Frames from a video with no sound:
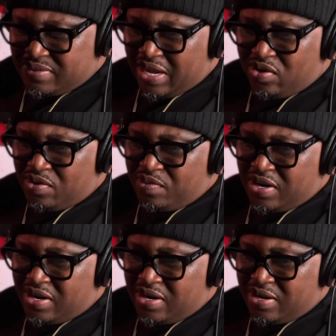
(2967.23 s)
they
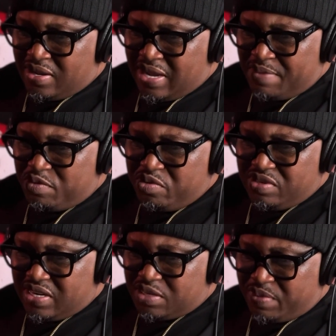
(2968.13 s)
on Apple
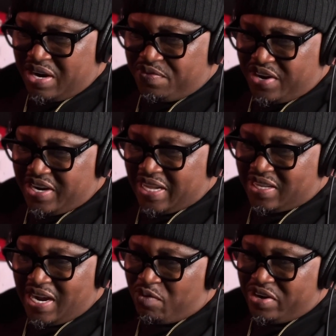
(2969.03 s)
Music and Spotify now. I
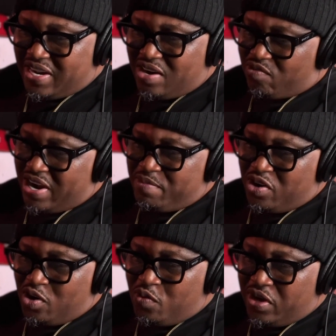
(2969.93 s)
think I went down a rabbit
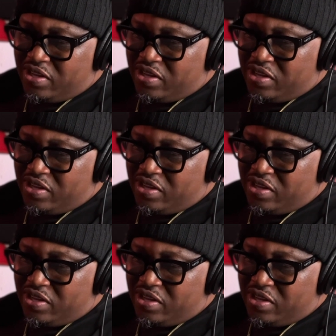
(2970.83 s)
hole one